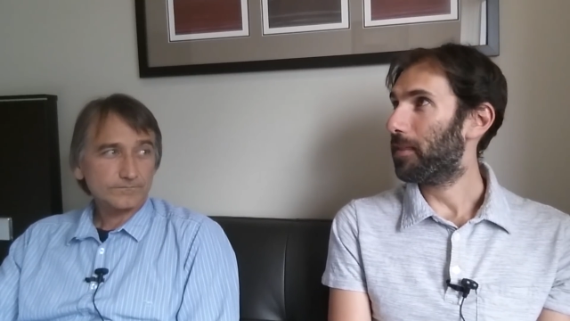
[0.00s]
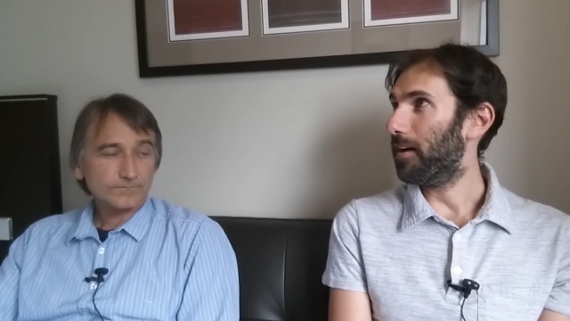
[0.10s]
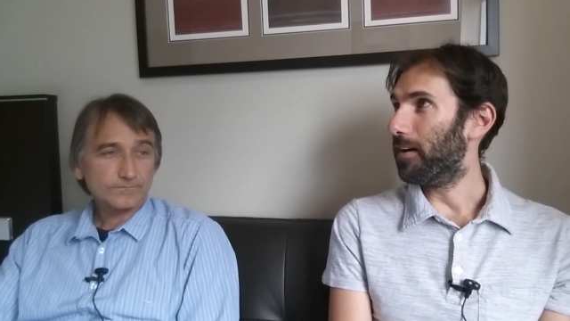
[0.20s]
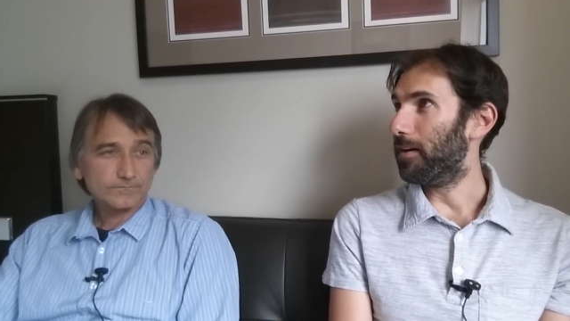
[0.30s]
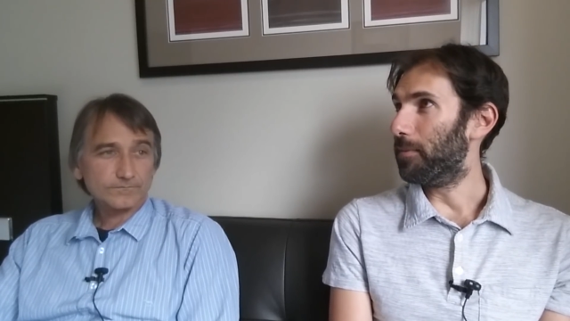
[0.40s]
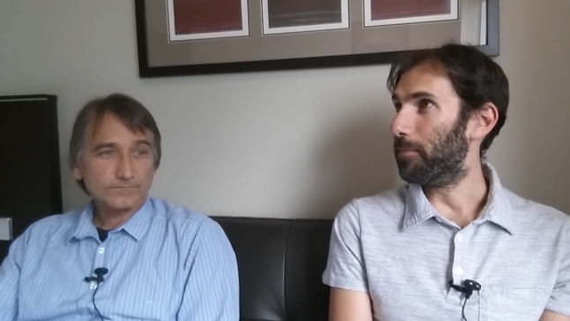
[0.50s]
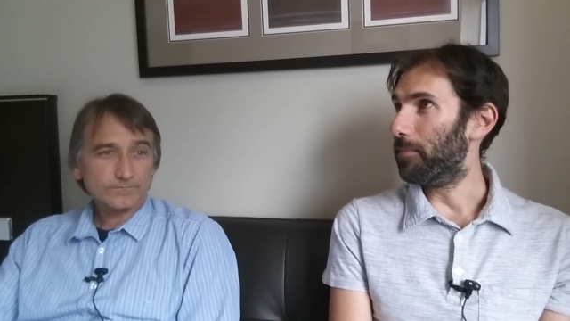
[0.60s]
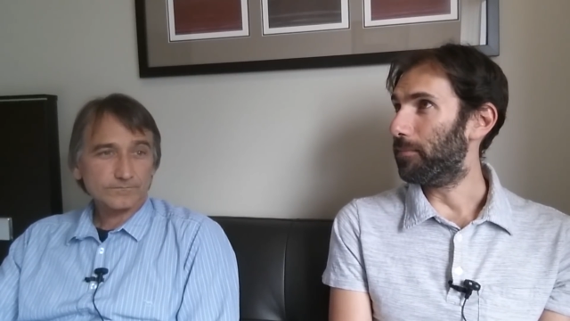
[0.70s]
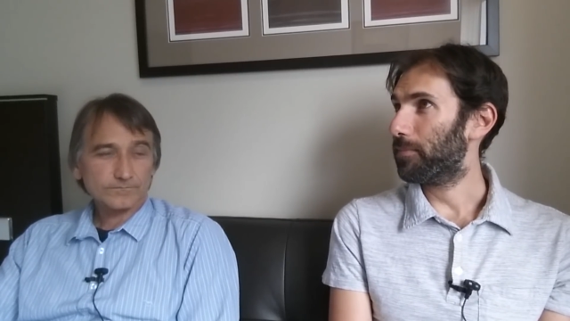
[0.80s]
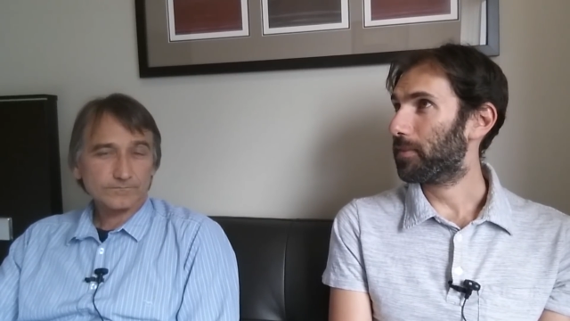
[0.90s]

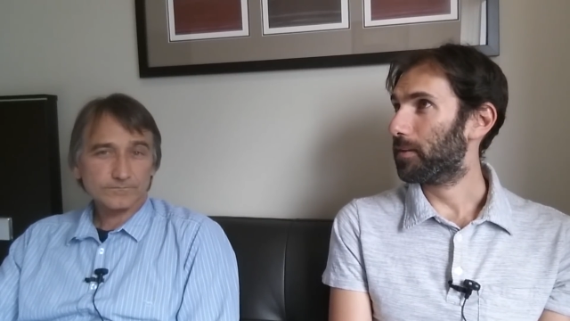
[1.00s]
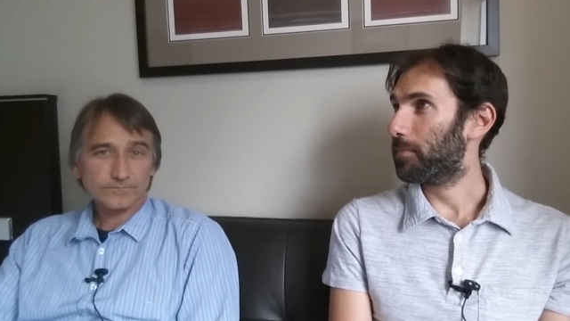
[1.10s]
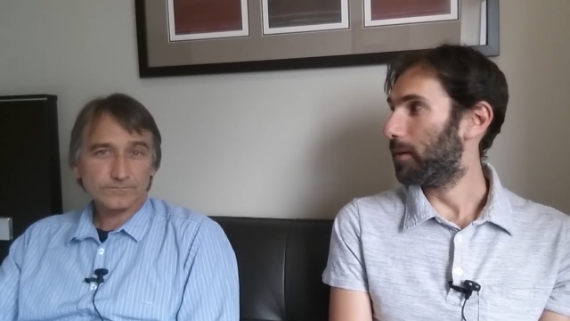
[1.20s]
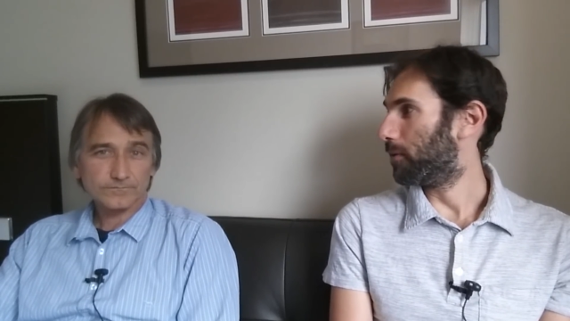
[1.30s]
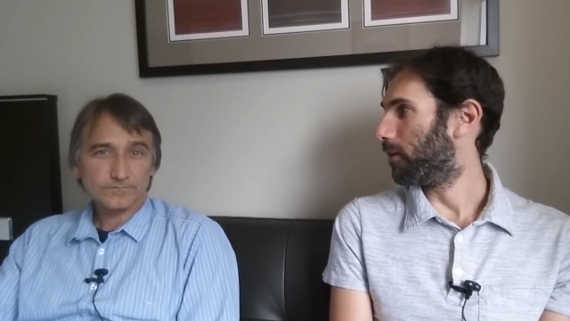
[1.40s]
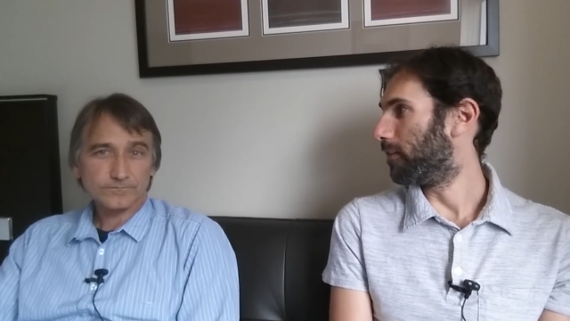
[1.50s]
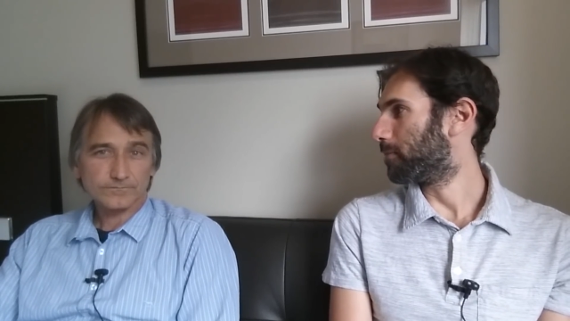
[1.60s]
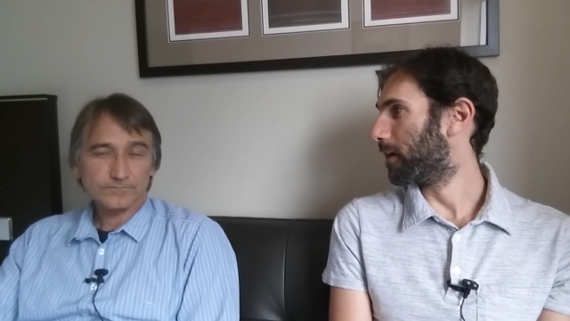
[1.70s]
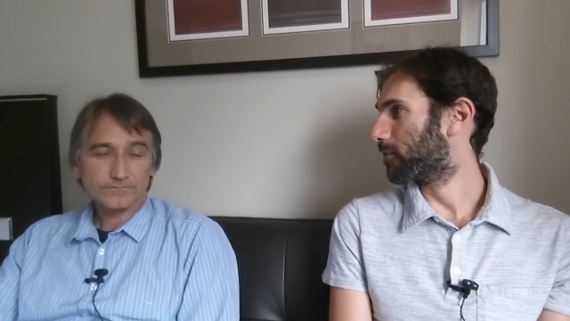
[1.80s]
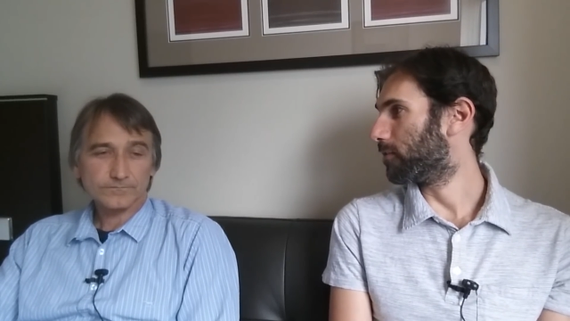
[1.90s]
Speaker 1: um, people on the
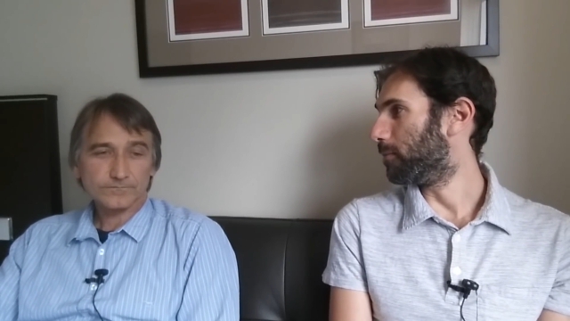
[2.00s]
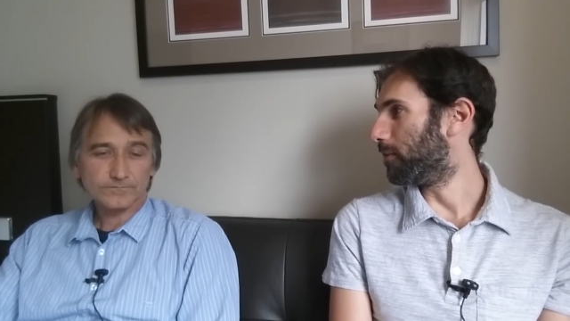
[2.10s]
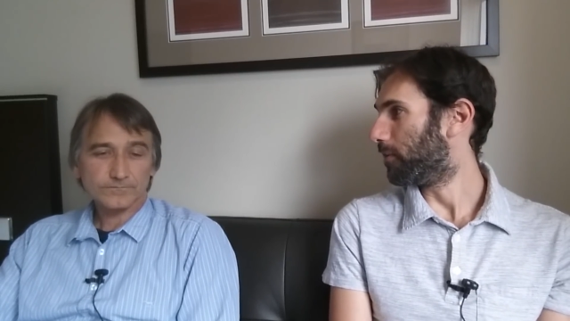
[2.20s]
spectrum